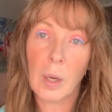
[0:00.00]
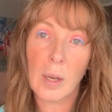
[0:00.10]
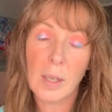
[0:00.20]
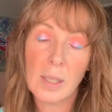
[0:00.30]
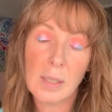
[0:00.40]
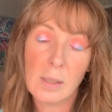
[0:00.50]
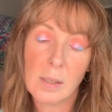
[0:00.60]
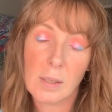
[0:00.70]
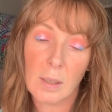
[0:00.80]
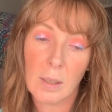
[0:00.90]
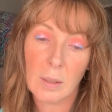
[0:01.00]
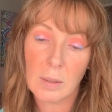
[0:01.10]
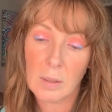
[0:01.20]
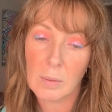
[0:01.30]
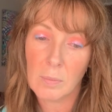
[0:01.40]
guys
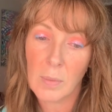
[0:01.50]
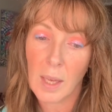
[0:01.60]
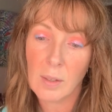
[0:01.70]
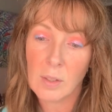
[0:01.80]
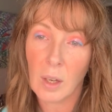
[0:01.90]
um, that